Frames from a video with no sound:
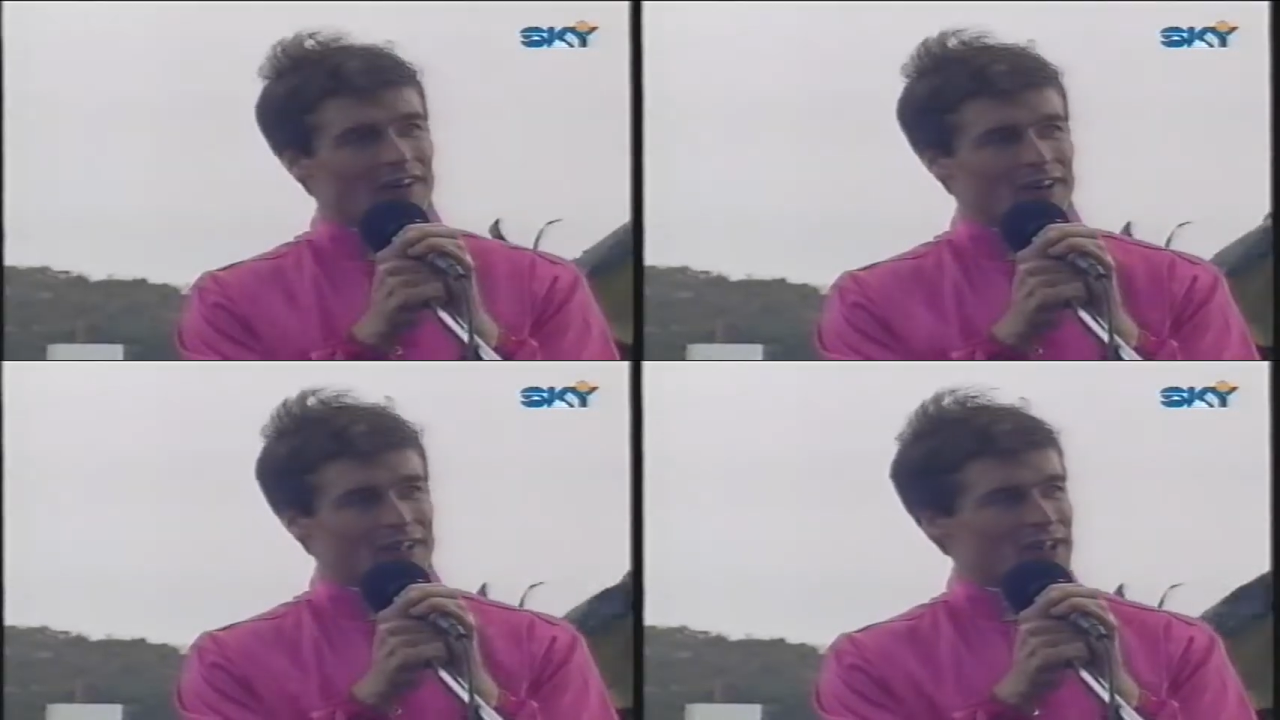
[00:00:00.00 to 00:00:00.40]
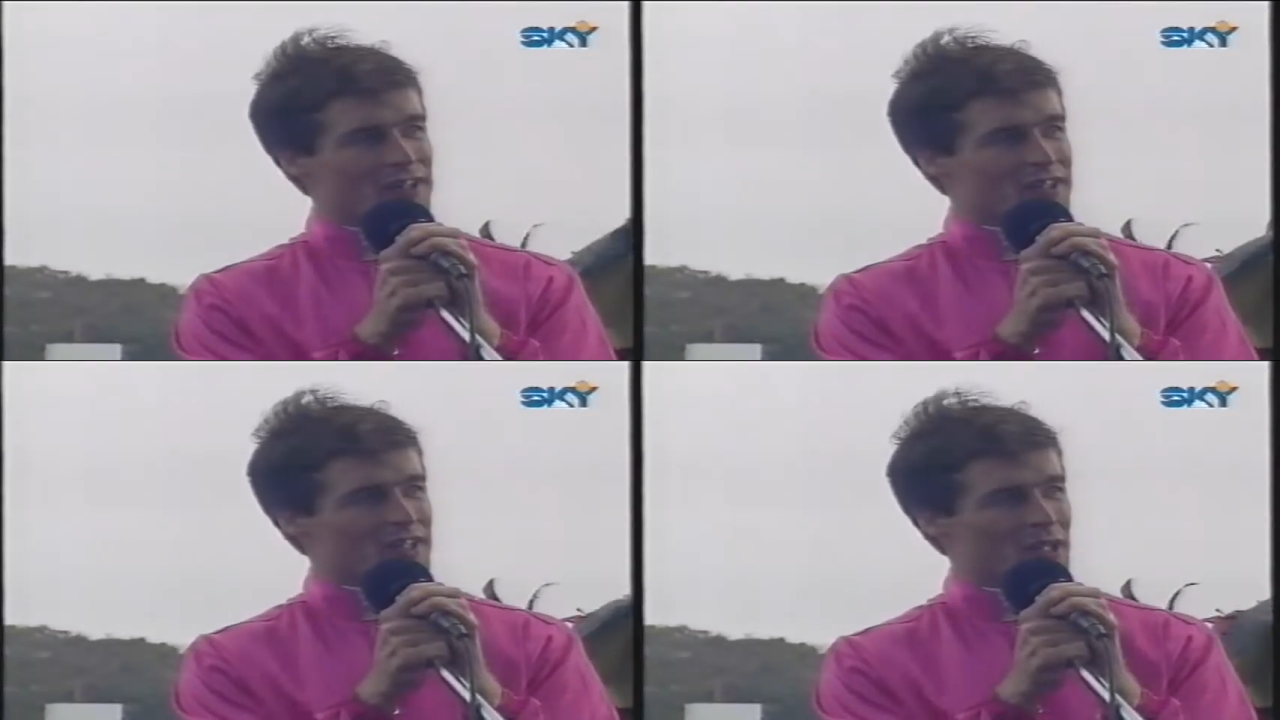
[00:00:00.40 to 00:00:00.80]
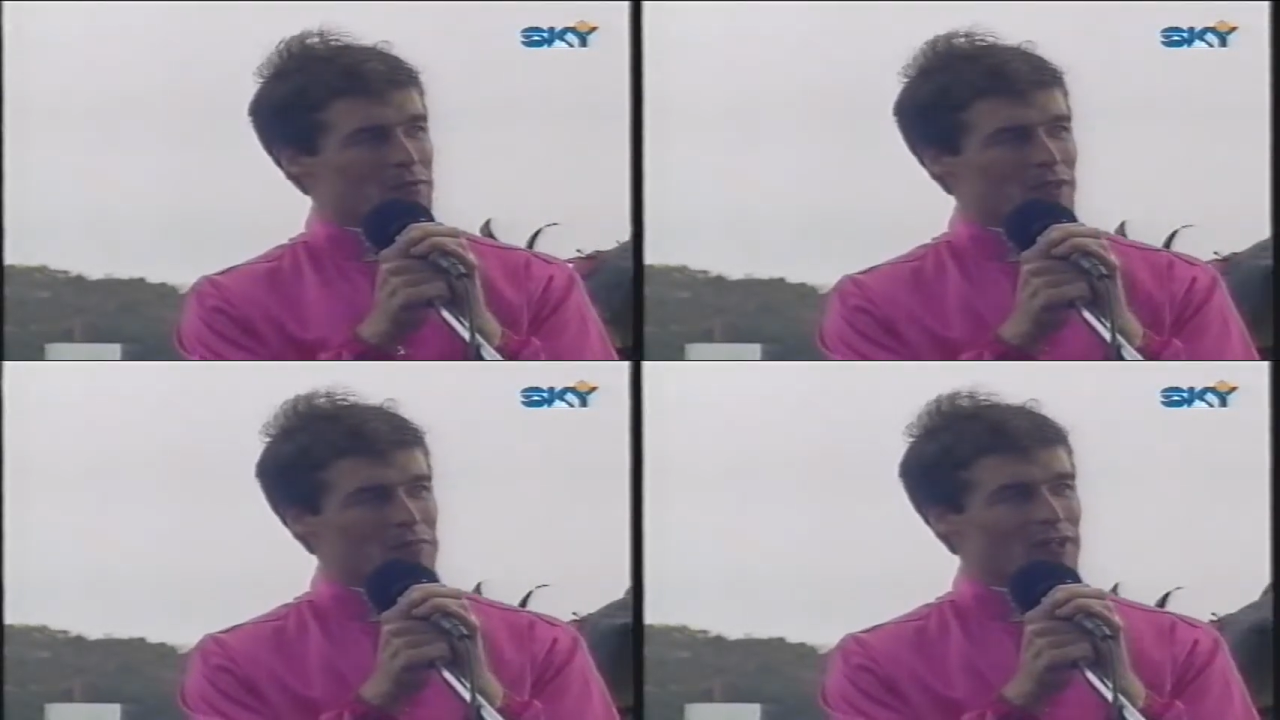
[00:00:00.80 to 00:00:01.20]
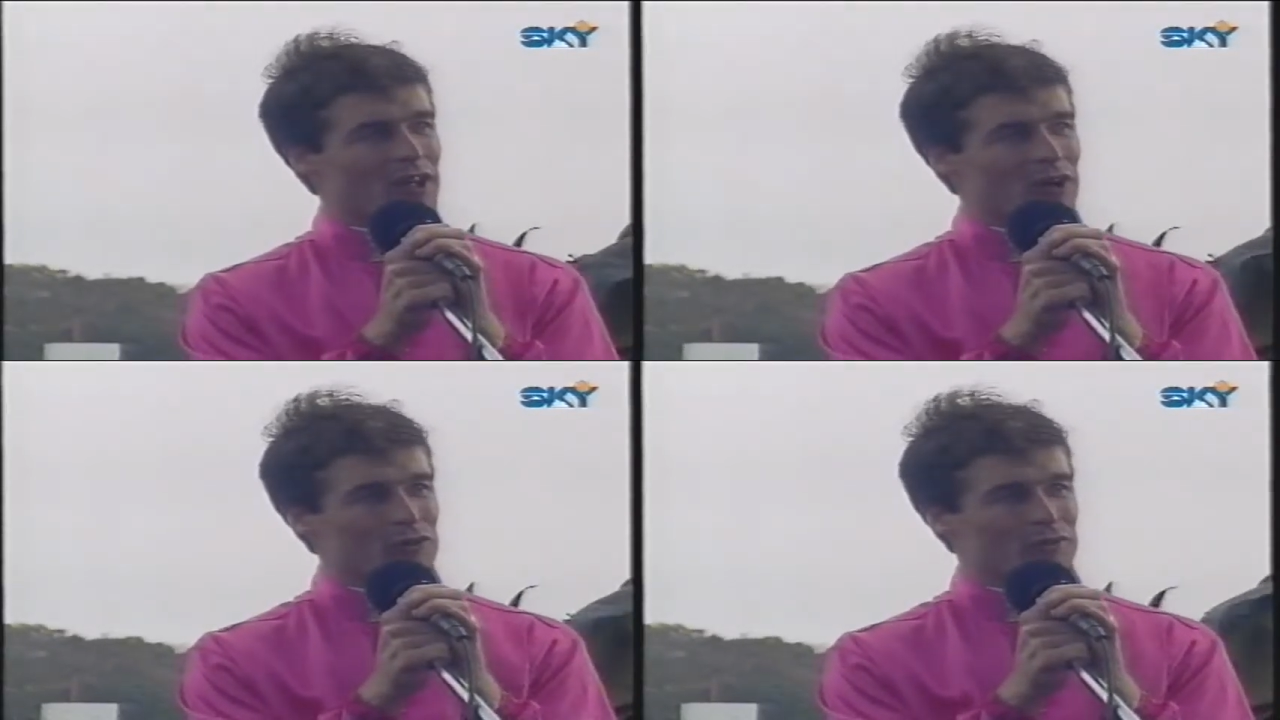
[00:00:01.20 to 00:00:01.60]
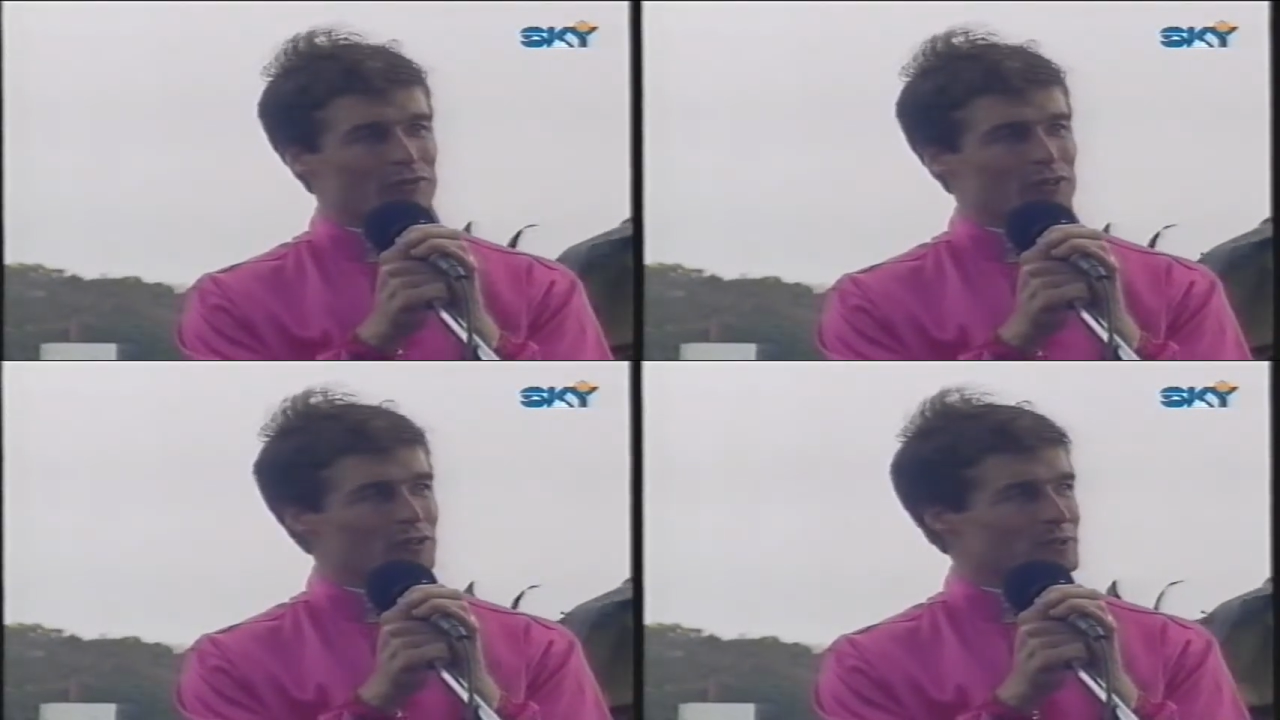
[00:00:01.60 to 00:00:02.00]
I know there's going to be a big hole to
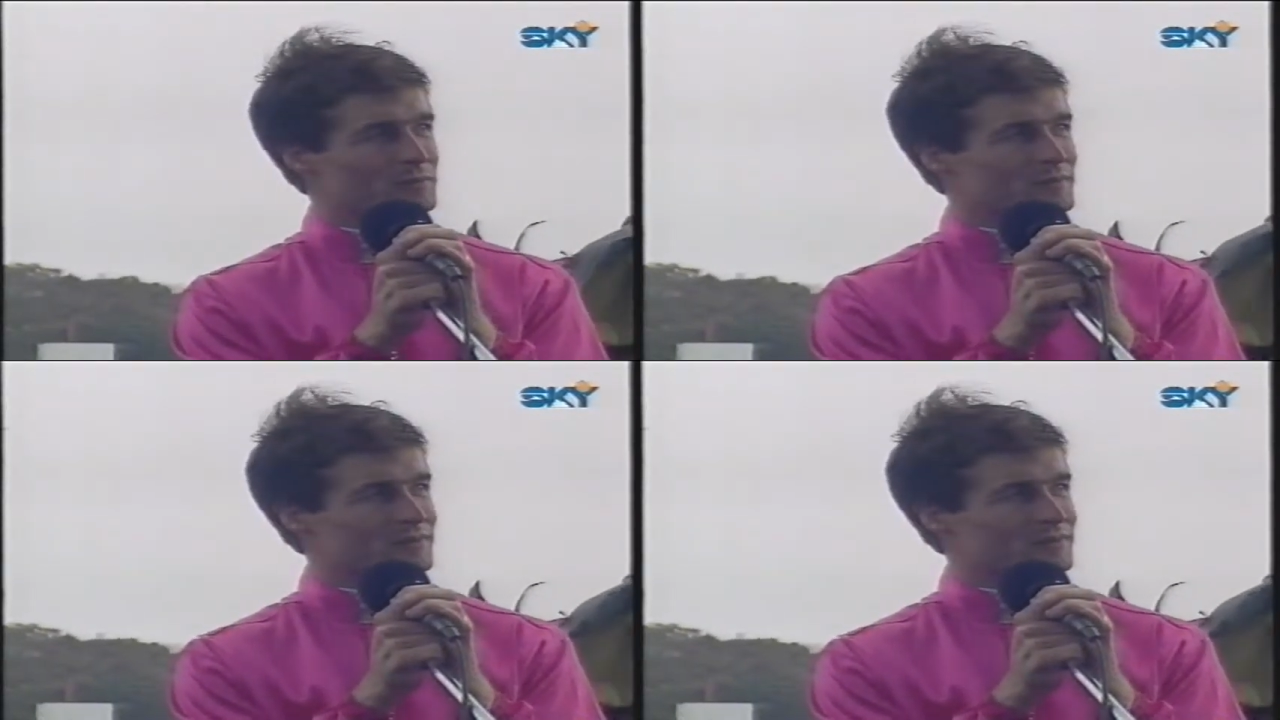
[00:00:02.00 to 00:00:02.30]
fill